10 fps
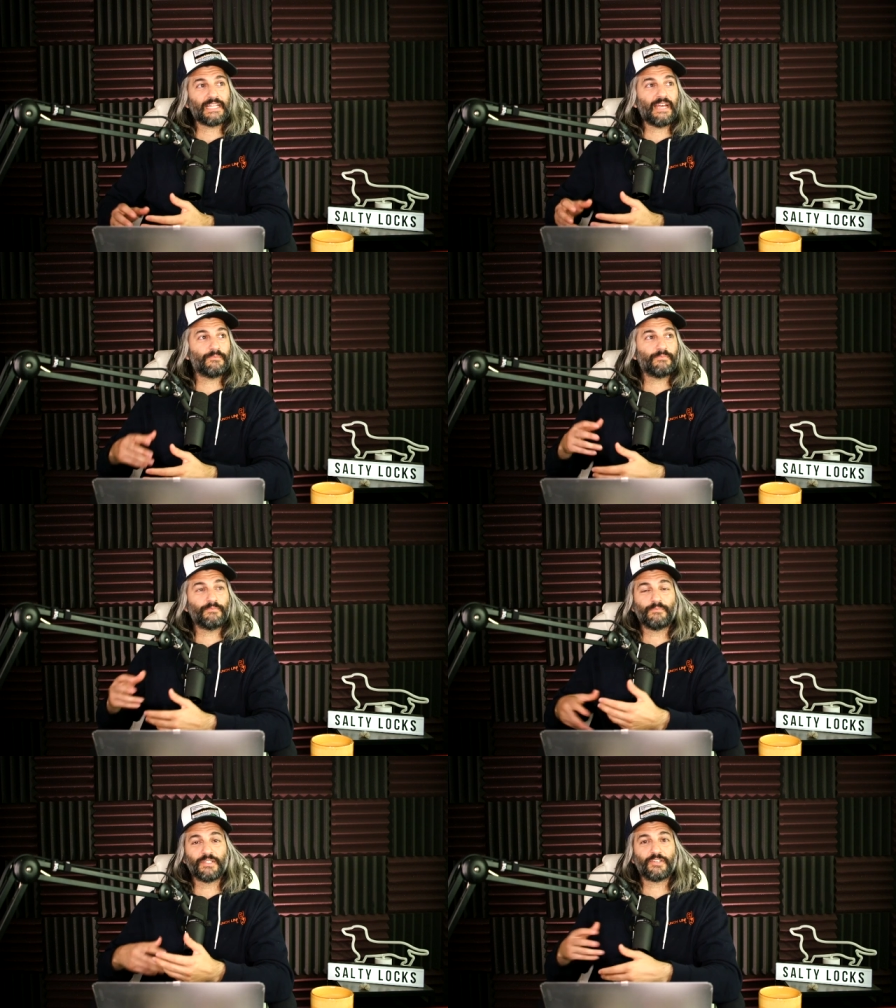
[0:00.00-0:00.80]
that
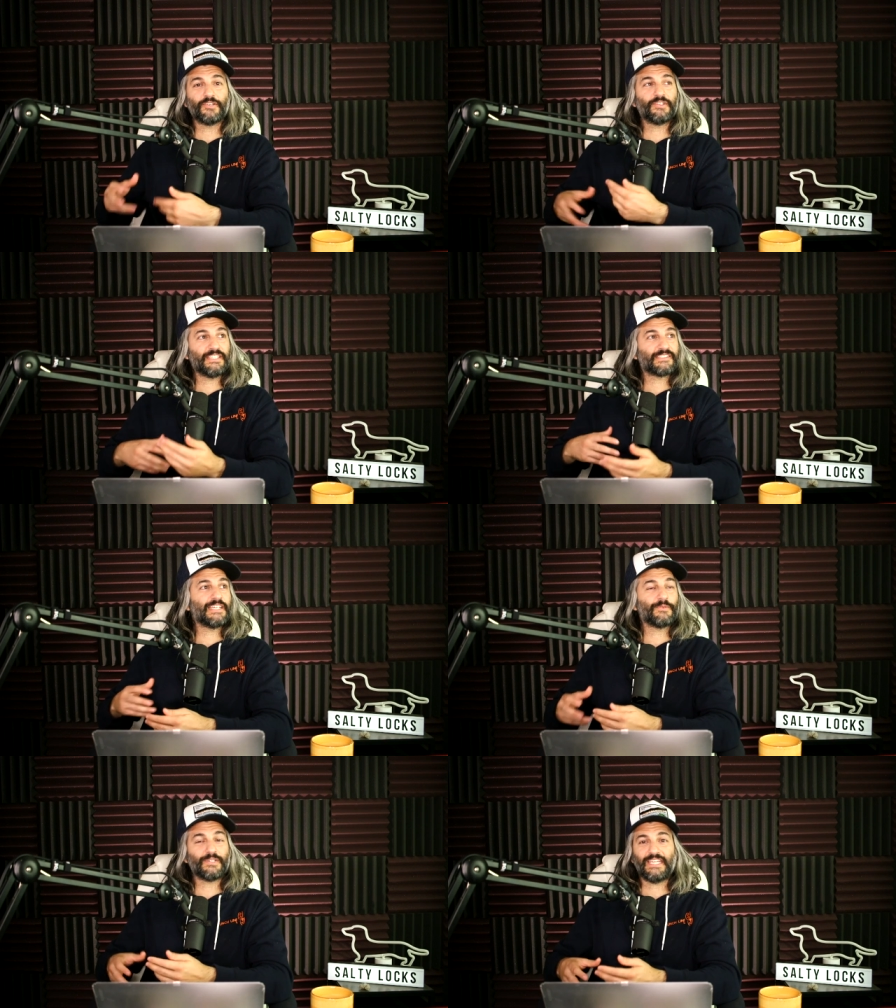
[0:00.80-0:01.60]
maternal
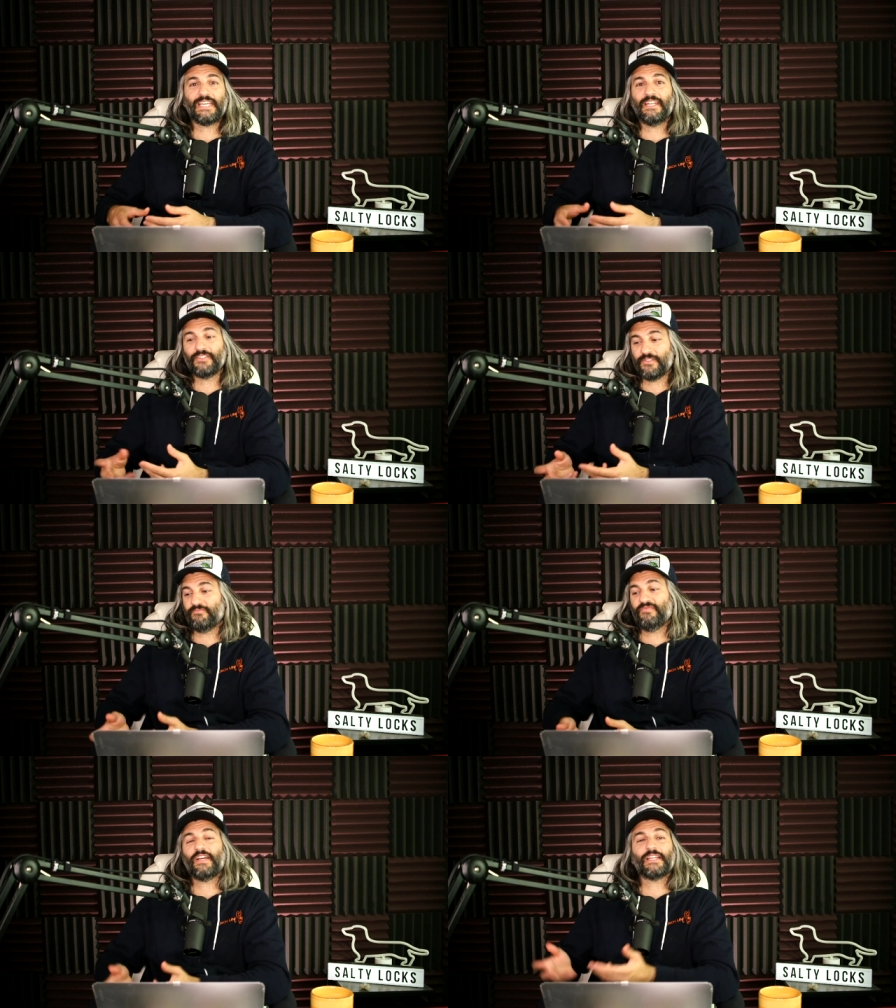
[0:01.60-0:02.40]
instinct will kick in and she'll
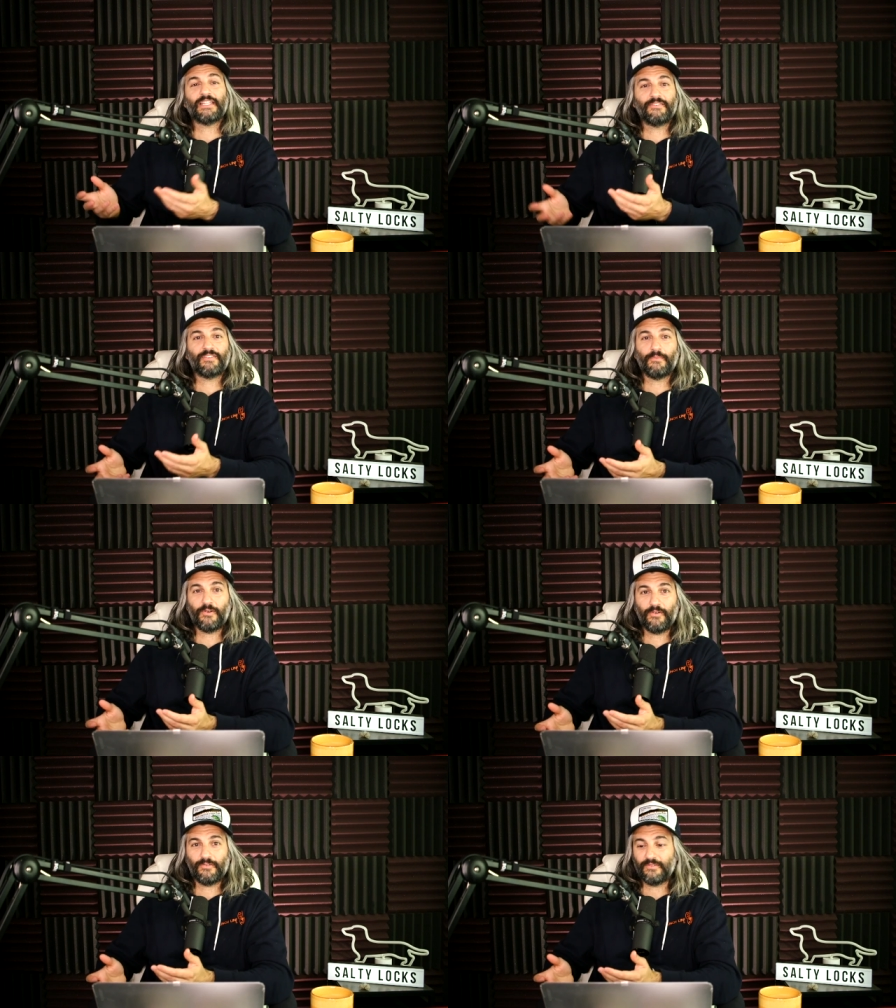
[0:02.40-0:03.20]
fucking lift up
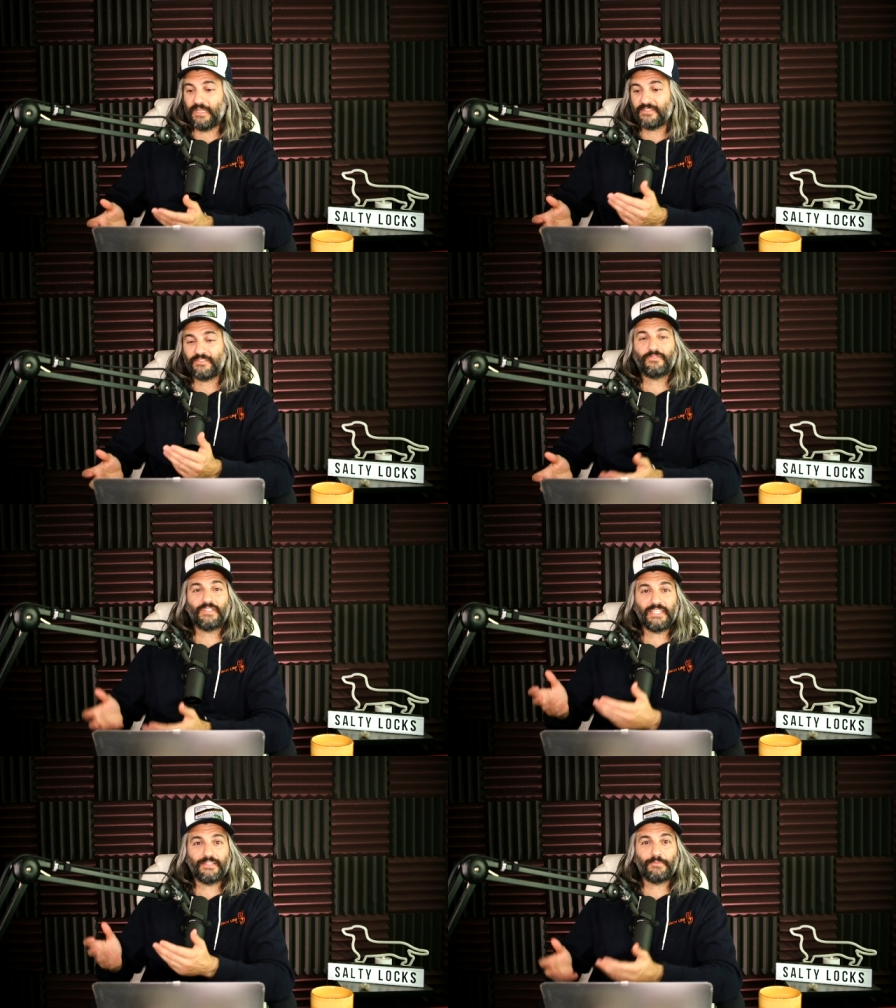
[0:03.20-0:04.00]
a whole
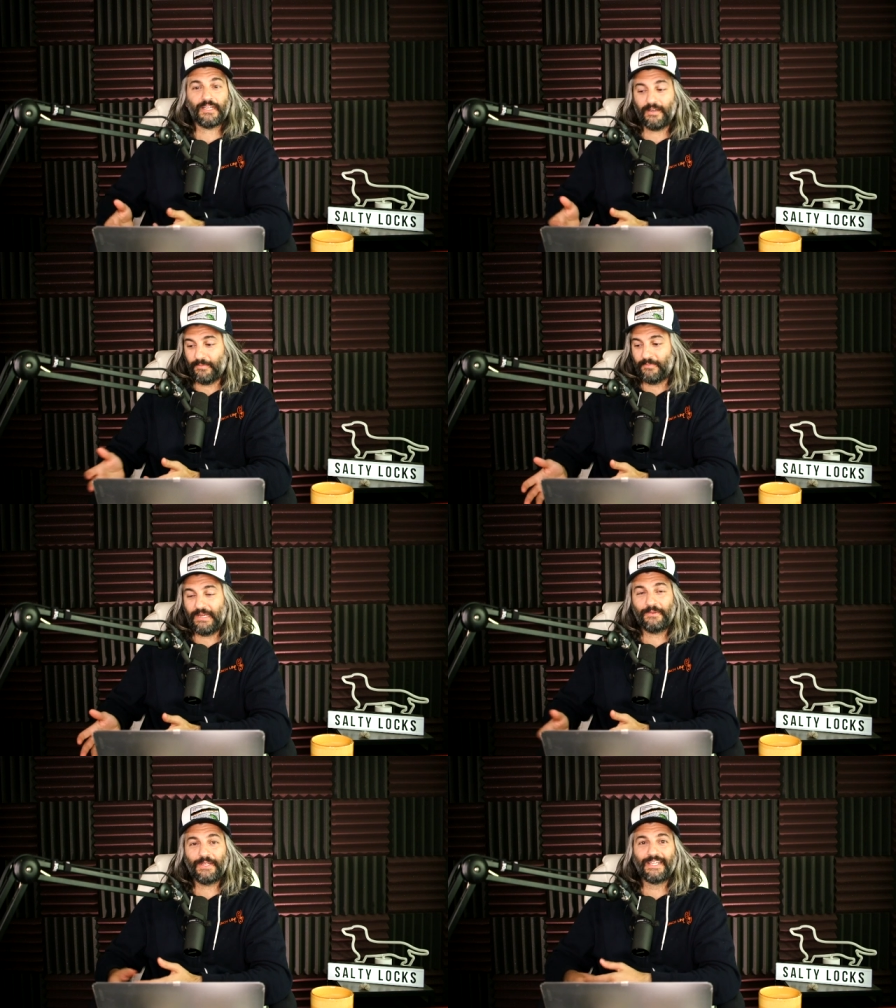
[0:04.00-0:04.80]
SUV to pick up her
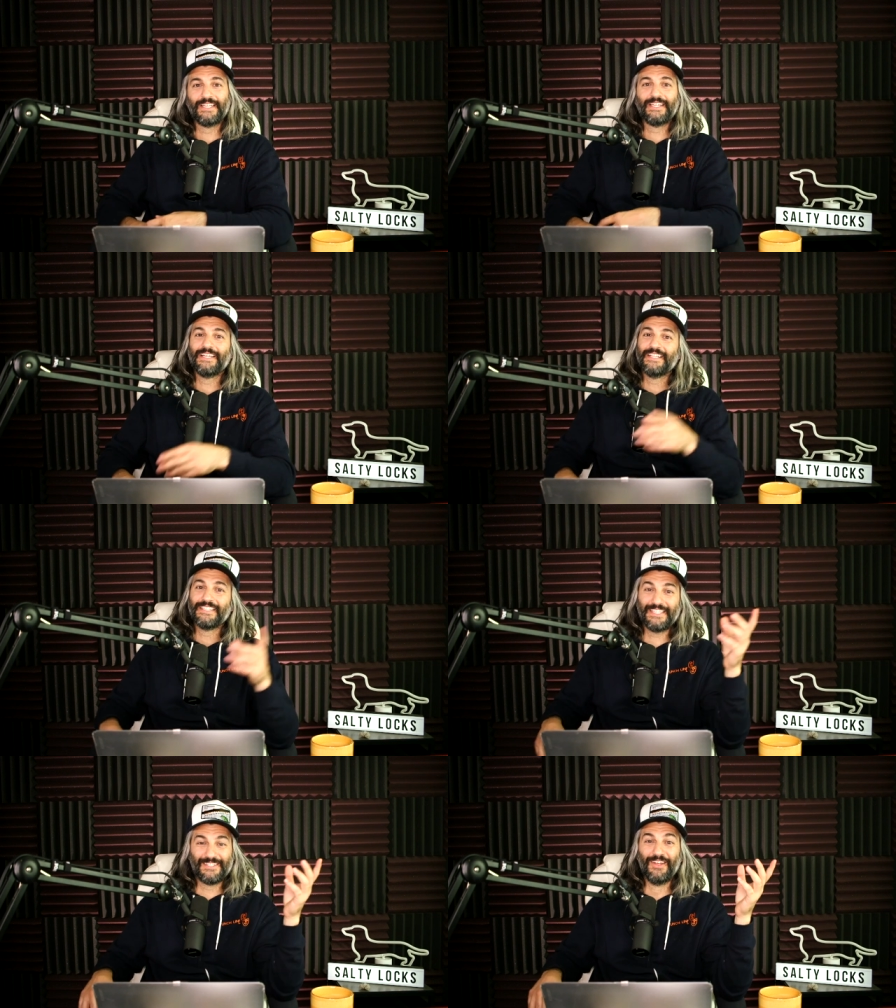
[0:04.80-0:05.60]
baby?
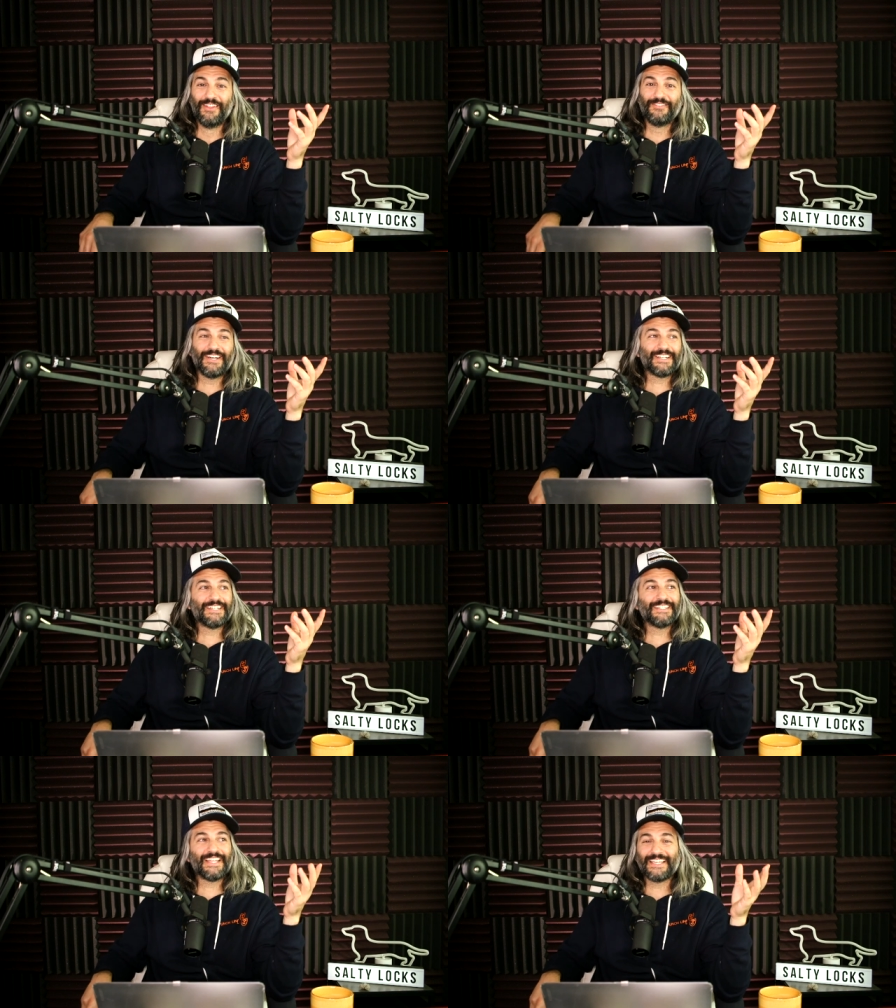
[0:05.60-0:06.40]
This
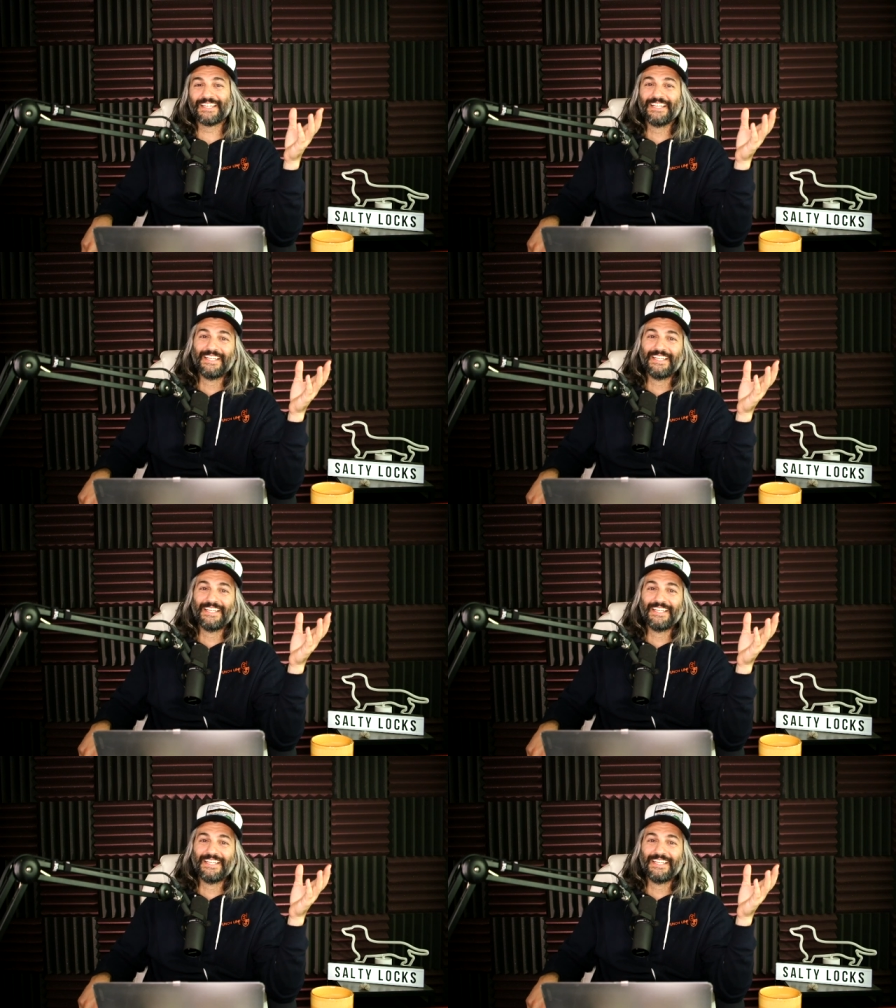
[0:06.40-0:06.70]
motherfucker, like,